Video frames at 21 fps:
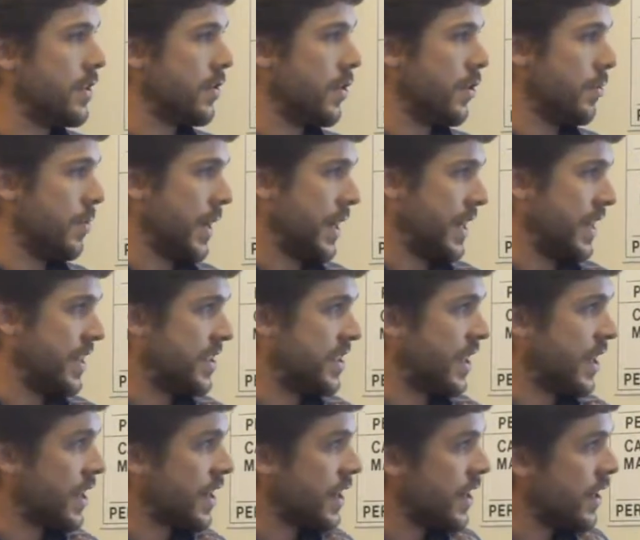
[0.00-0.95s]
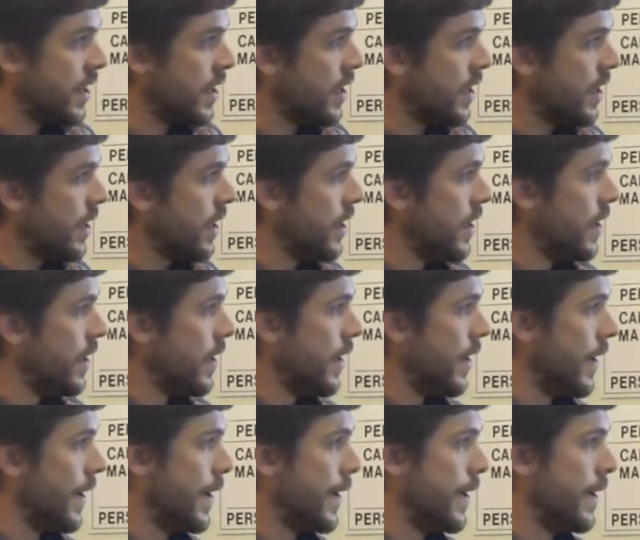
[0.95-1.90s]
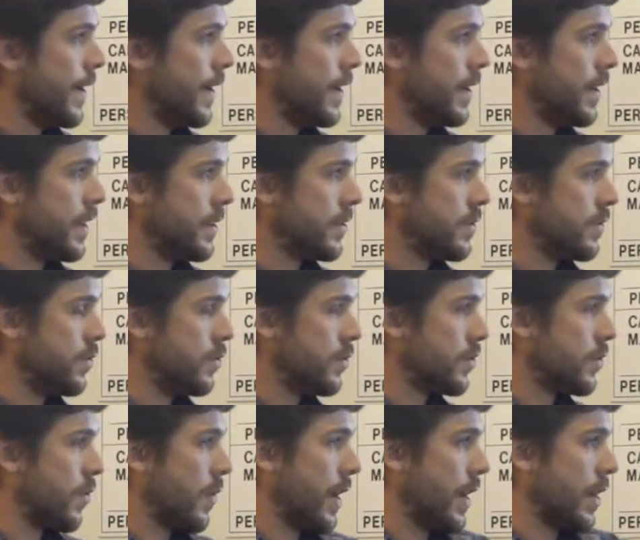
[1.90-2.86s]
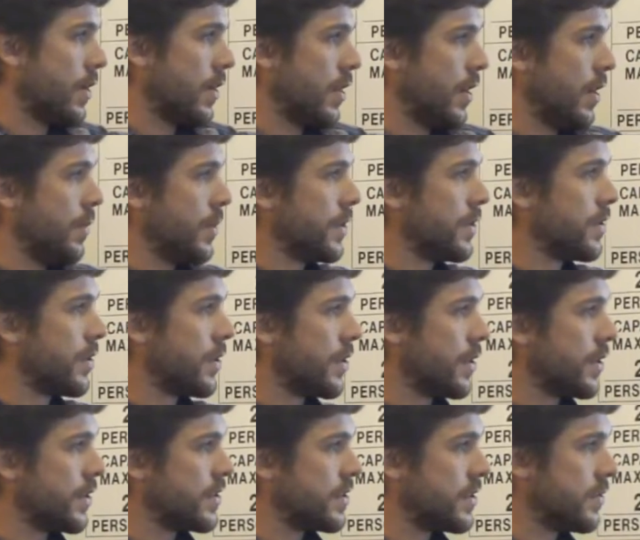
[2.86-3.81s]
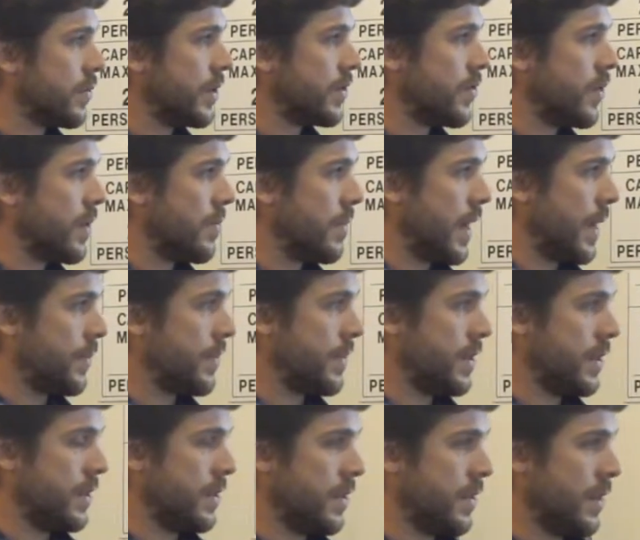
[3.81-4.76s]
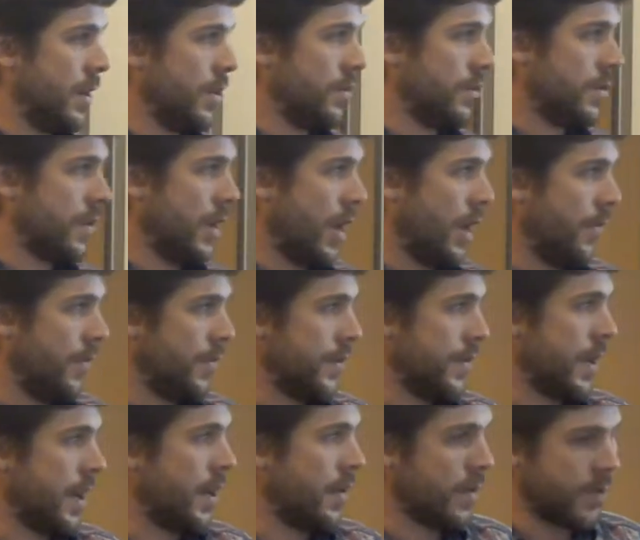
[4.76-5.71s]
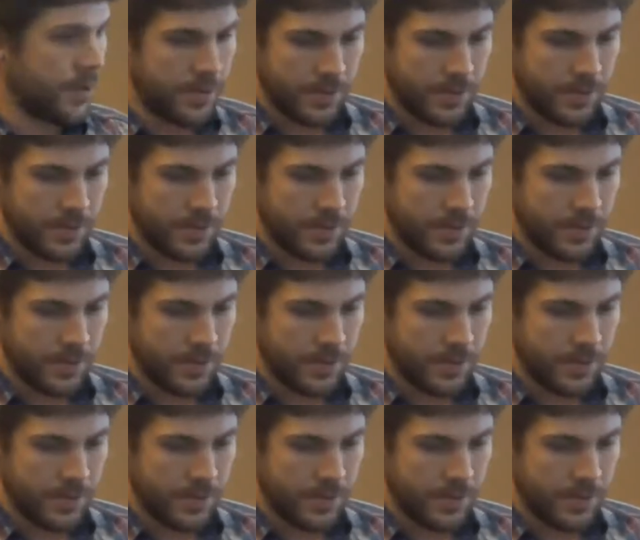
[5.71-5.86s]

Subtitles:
called Barichara. 2 square kilometers, which we mapped in under half an hour.